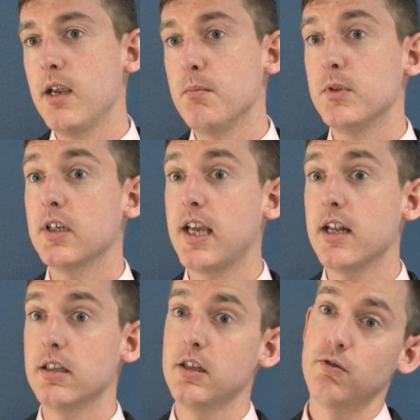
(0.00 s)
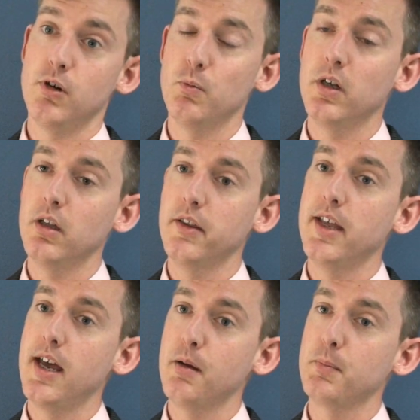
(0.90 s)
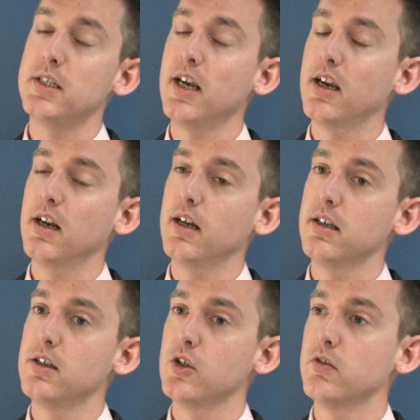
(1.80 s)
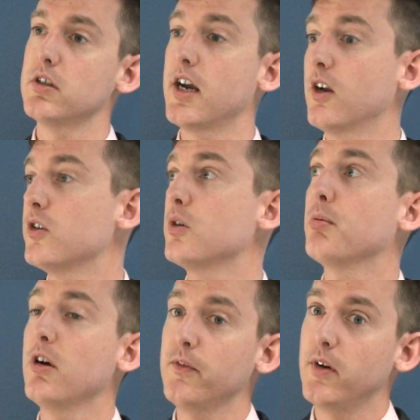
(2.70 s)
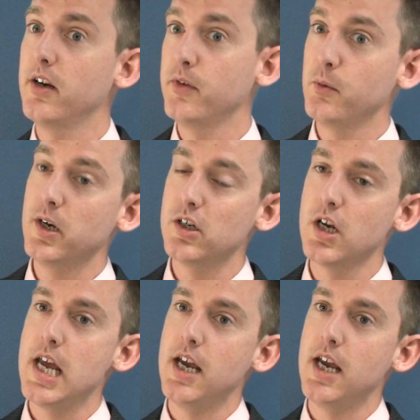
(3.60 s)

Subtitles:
aim to get to this group? Well, their particular sort of psychological profile, if you wish,